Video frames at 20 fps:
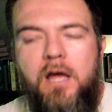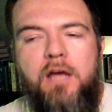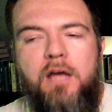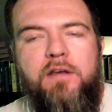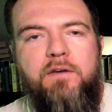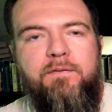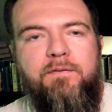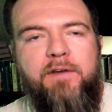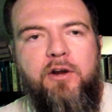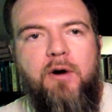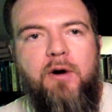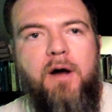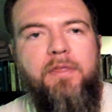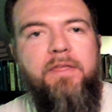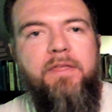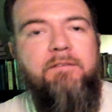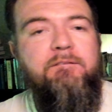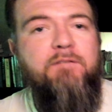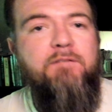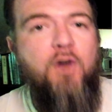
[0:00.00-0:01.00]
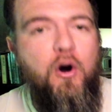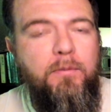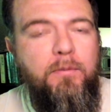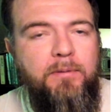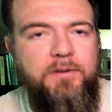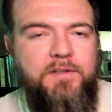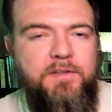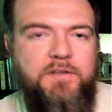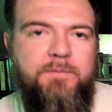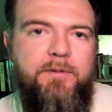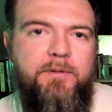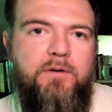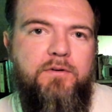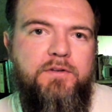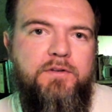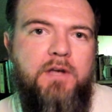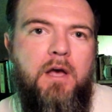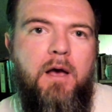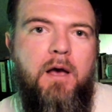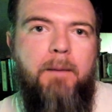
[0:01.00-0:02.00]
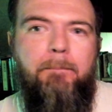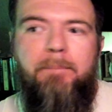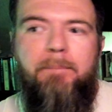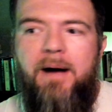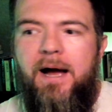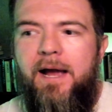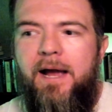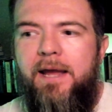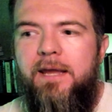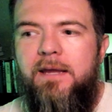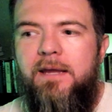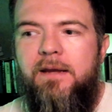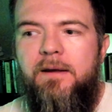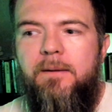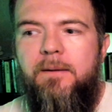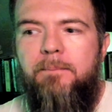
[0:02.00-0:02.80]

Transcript: You figure out the verbal disputes by